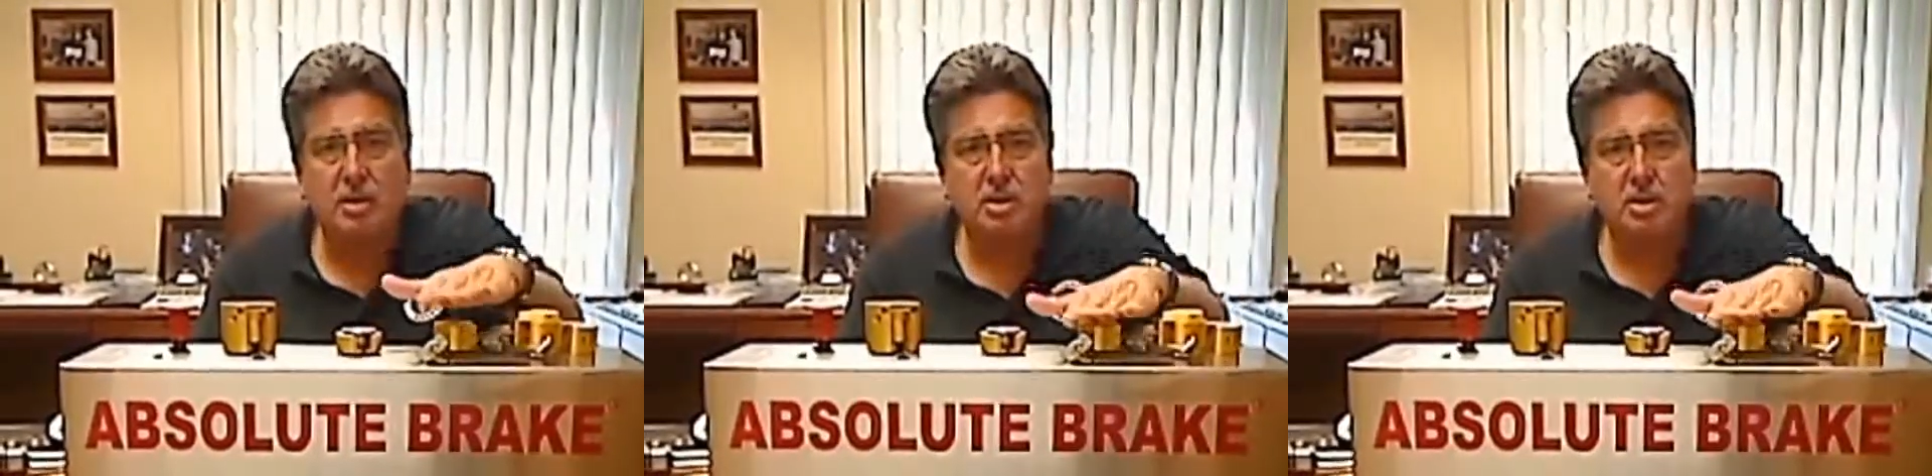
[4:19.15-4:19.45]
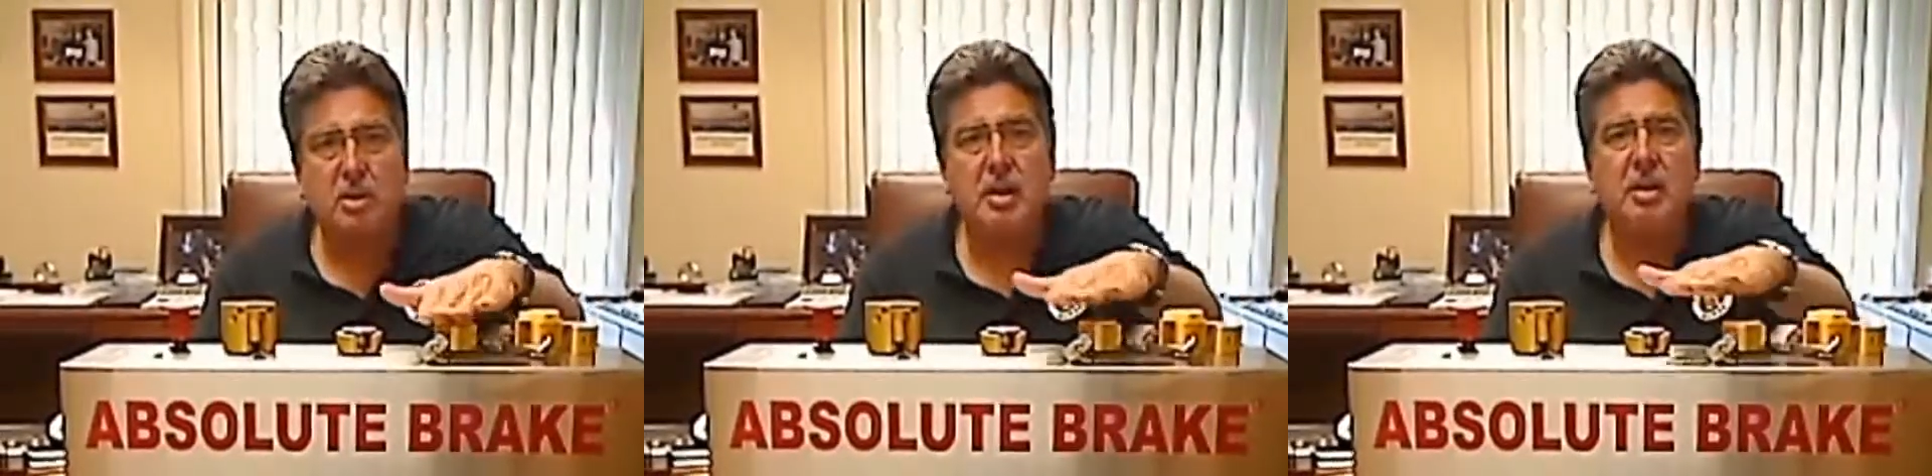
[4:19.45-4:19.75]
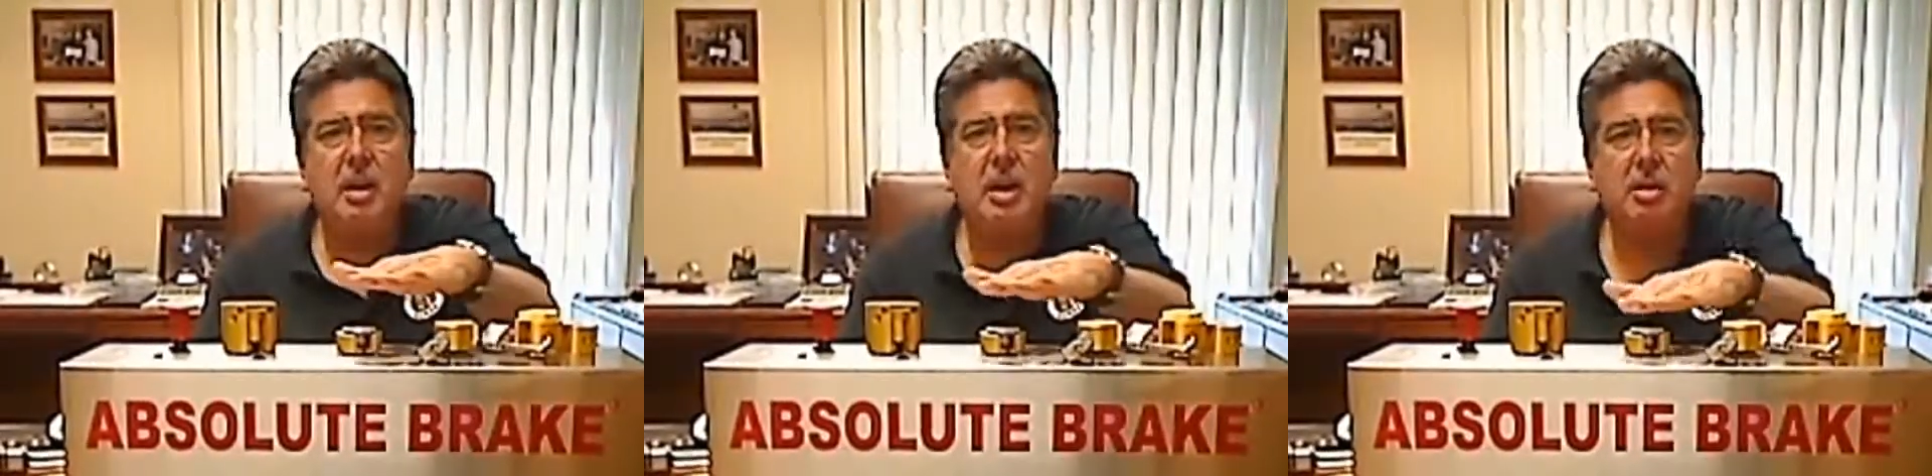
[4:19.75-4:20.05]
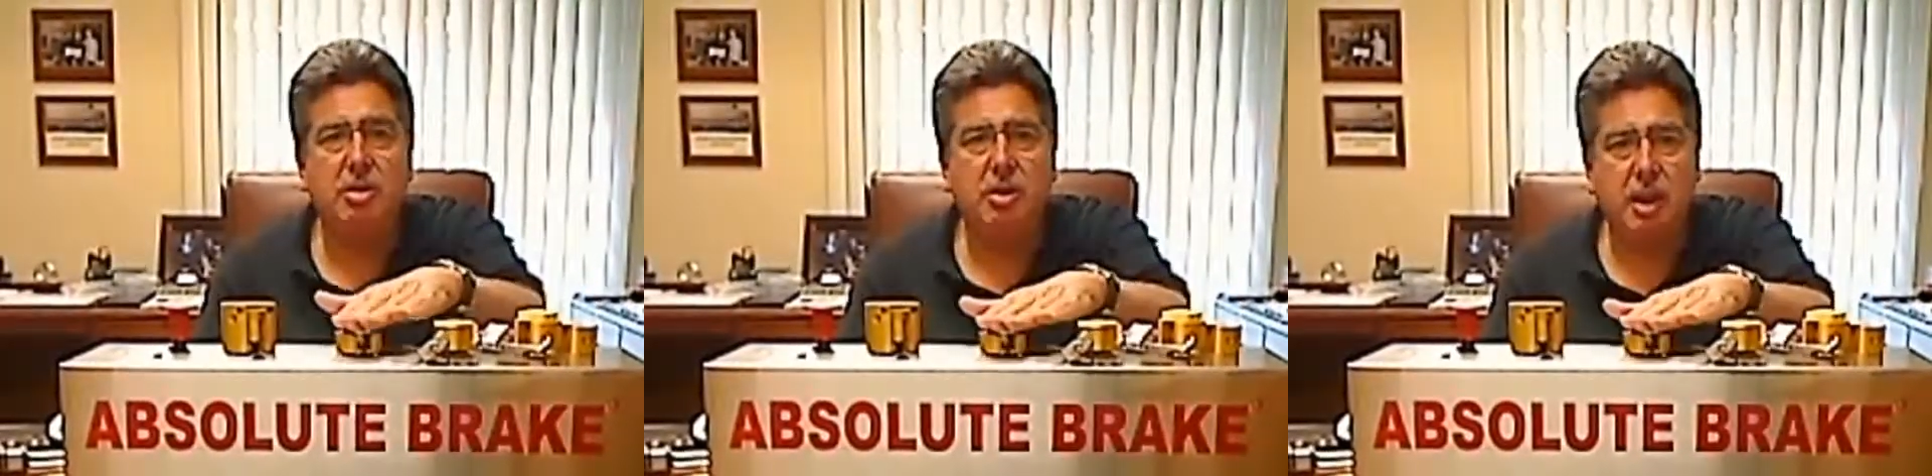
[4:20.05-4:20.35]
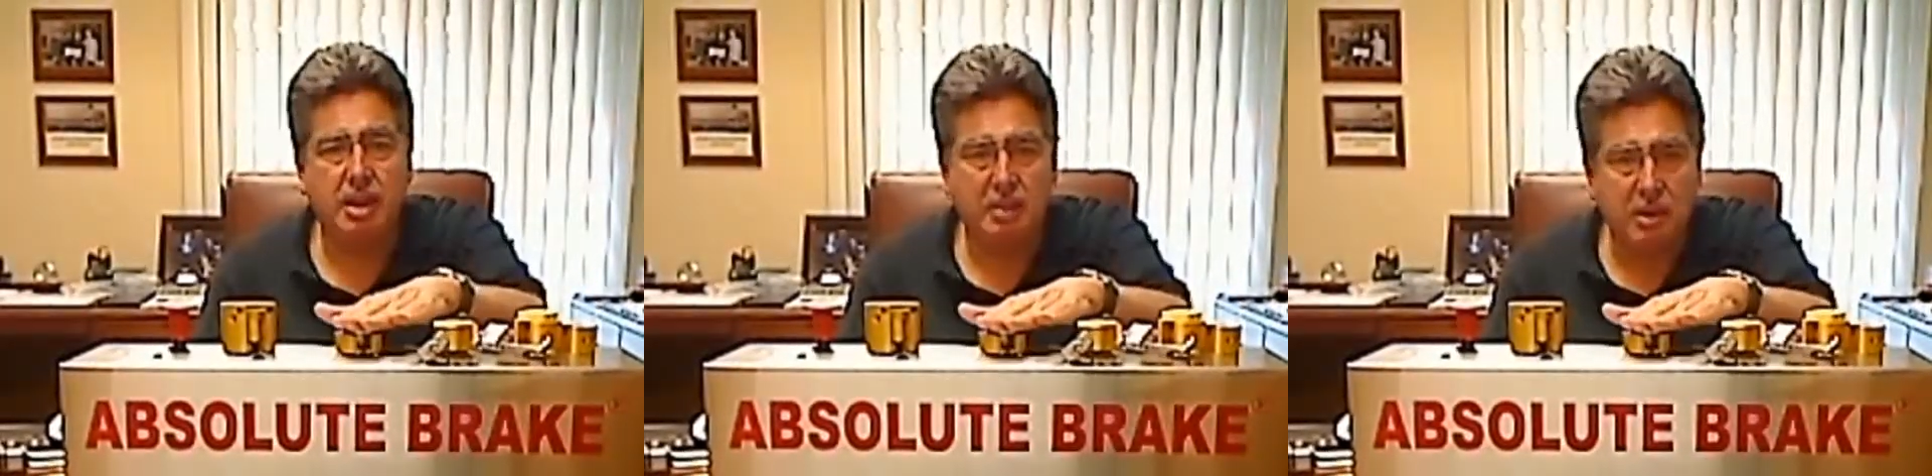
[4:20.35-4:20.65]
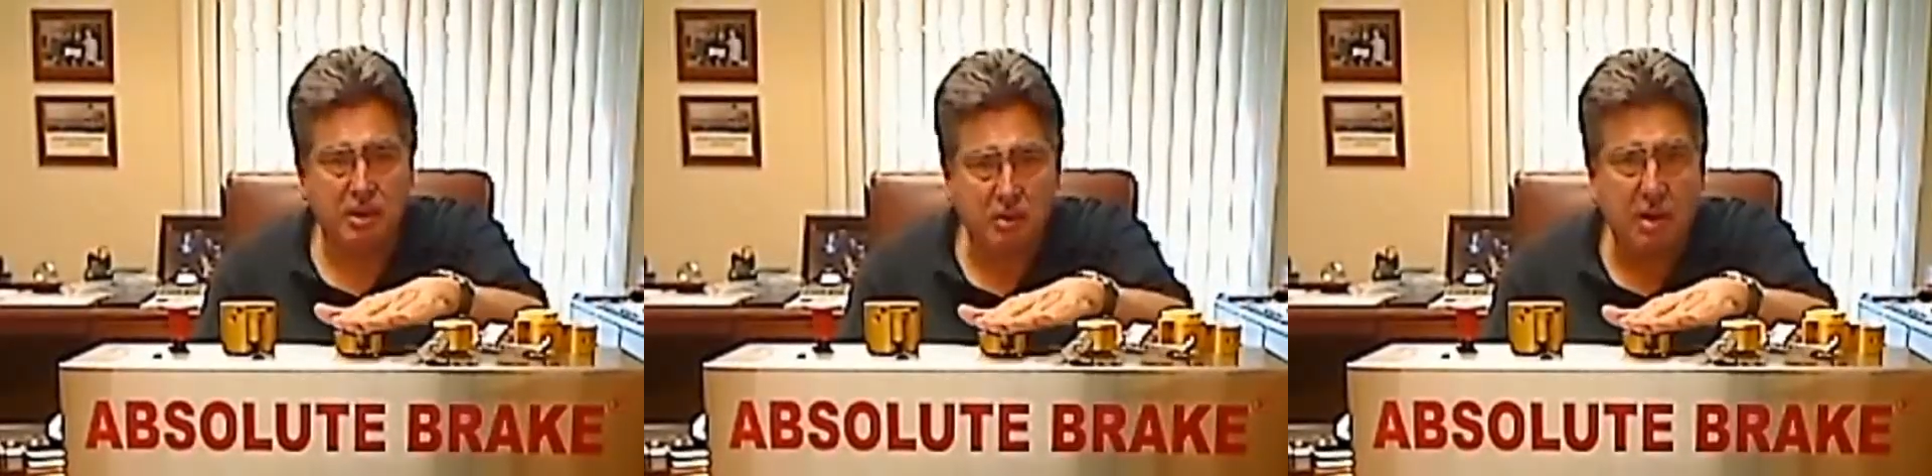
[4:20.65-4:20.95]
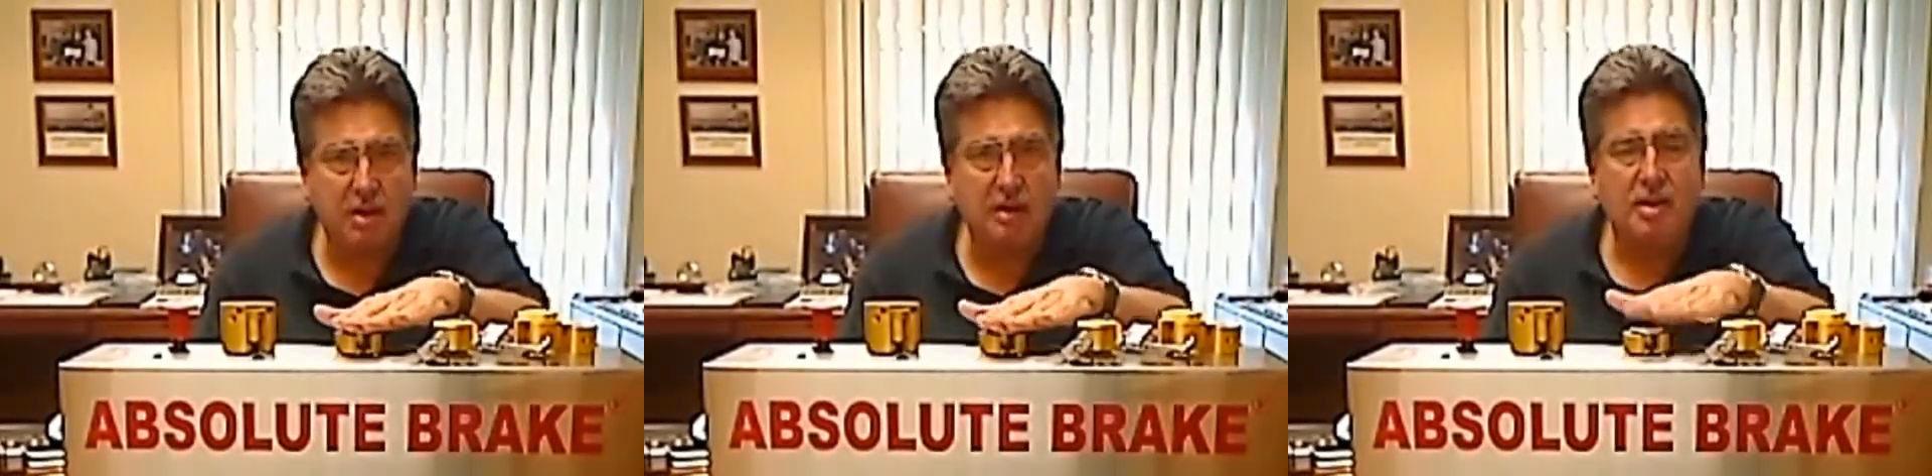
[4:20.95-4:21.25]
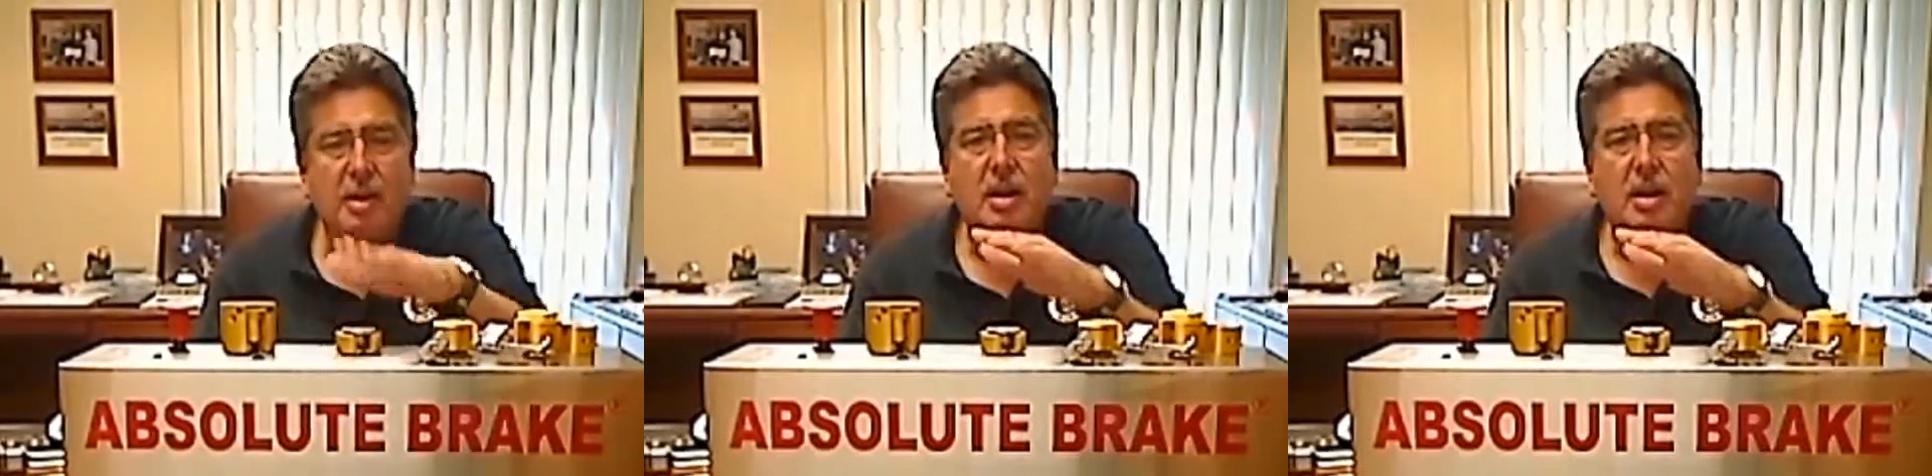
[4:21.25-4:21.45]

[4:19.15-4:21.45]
200L, and AB300,